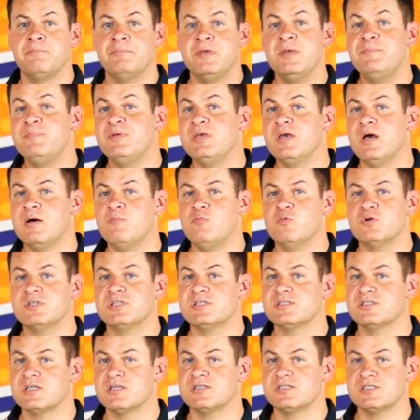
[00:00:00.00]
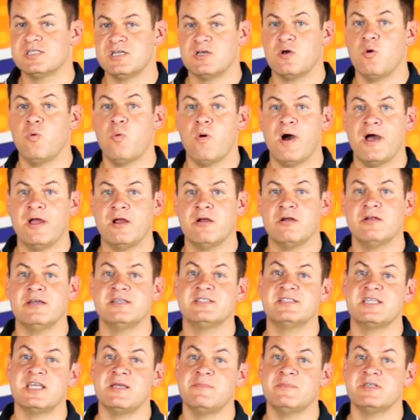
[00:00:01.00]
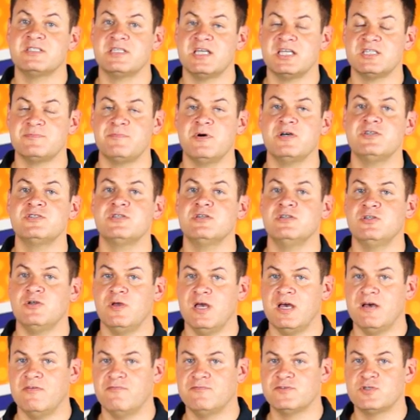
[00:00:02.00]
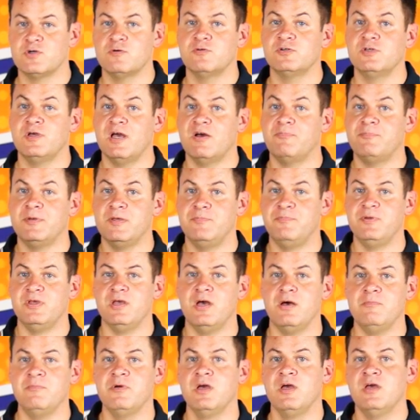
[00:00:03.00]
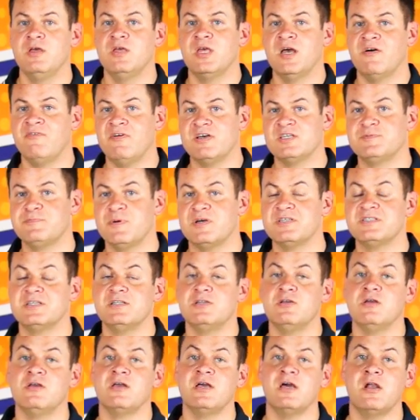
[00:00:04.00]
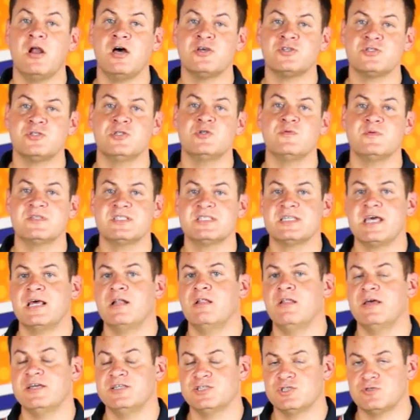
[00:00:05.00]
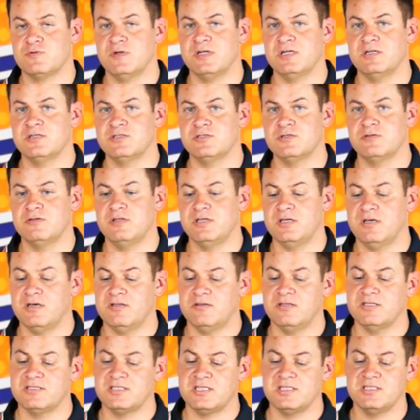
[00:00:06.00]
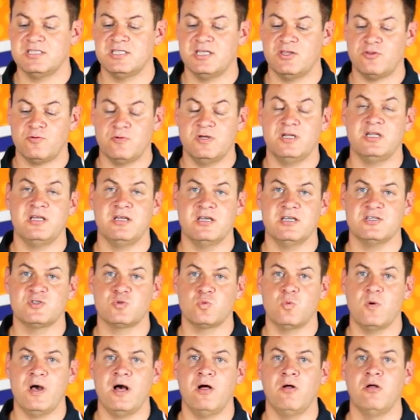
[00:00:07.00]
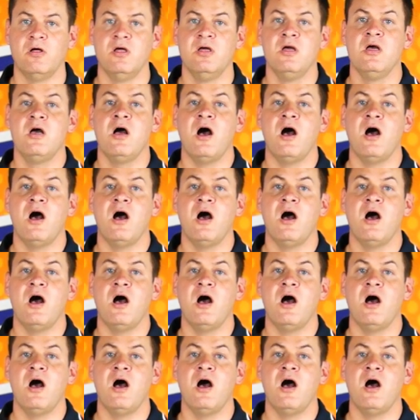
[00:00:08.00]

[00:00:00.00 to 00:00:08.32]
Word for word: PPM, which is a single wire, same as S-Bus, and you have PPM, you have S-Bus, and you can also do a satellite straight into the CC3D as well.